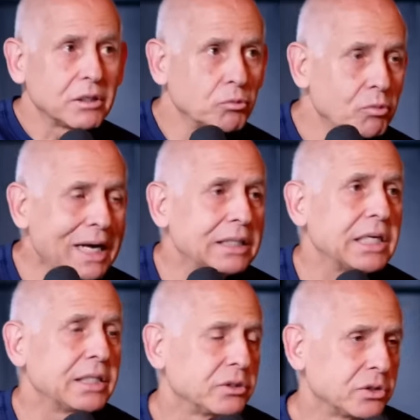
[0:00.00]

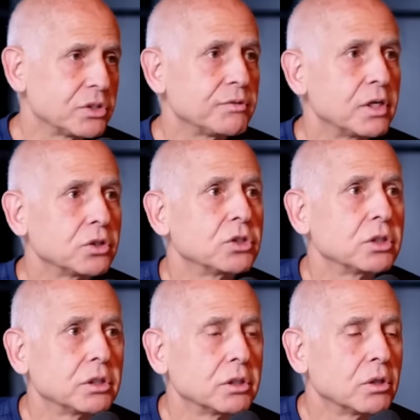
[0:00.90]
erectile
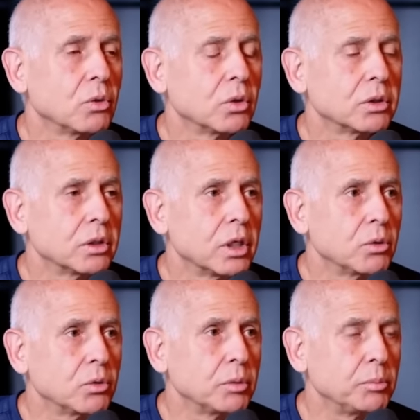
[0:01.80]
dysfunction or
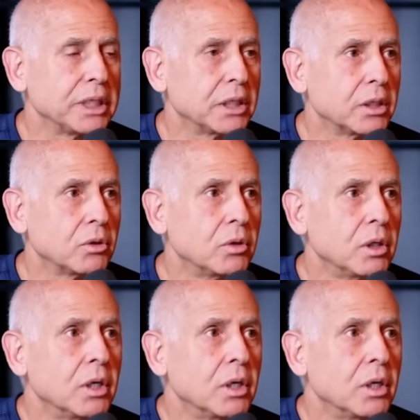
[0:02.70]
low libido,